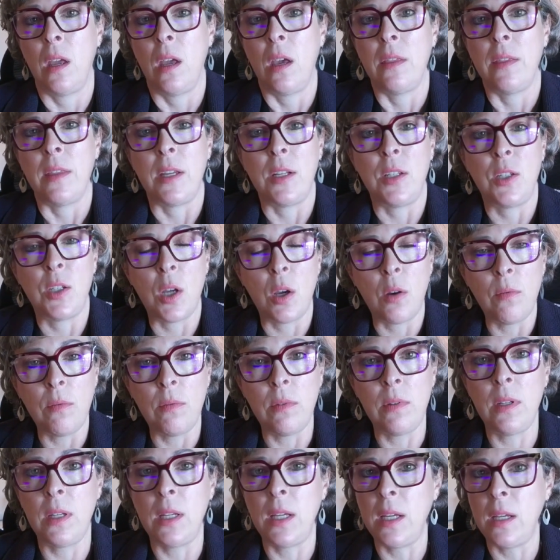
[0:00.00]
They don't
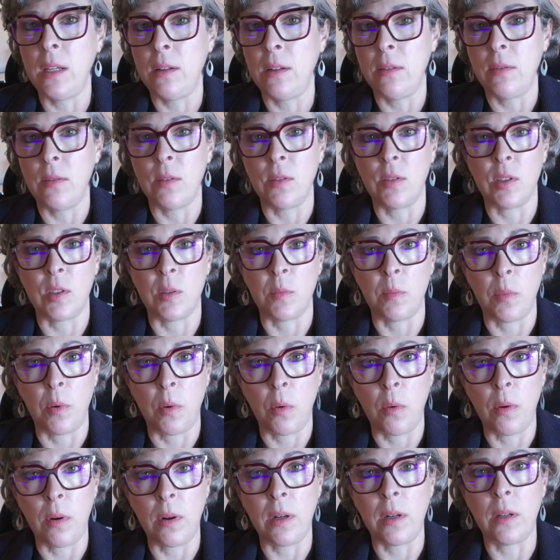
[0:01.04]
need the
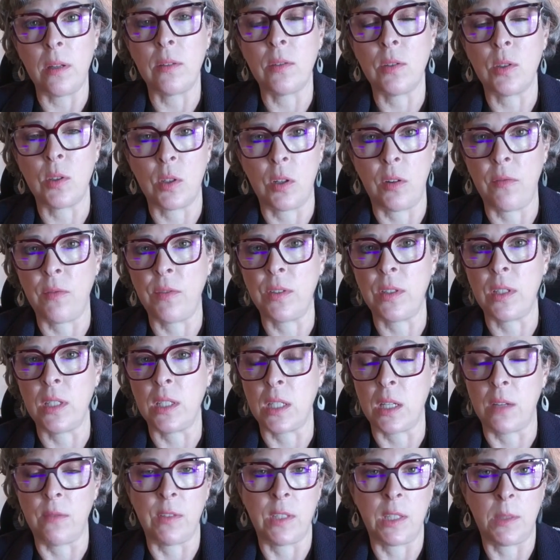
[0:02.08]
support and services
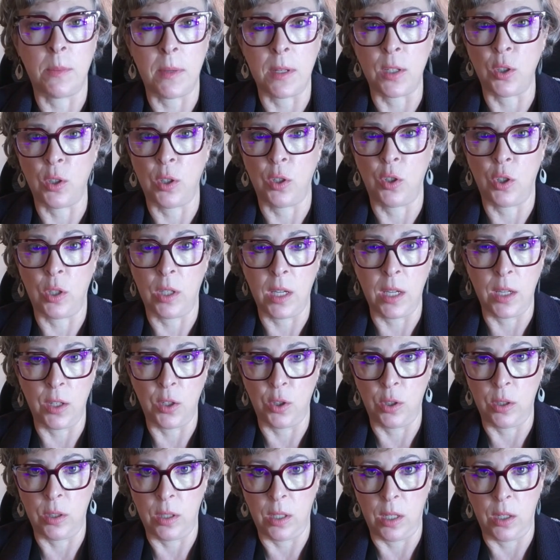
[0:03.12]
of a special
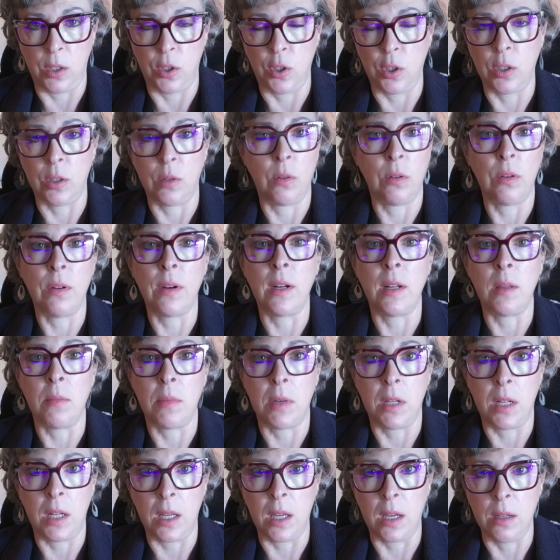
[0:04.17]
education teacher or
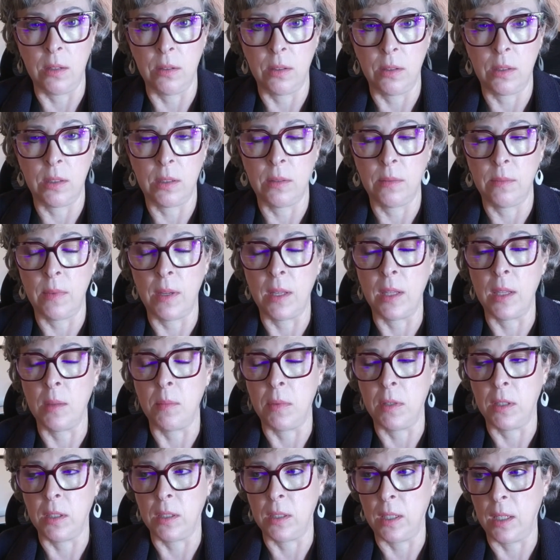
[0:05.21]
anybody else in the
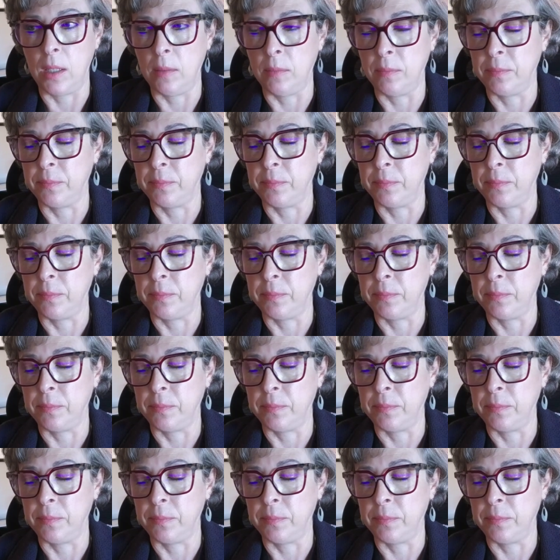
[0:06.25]
building.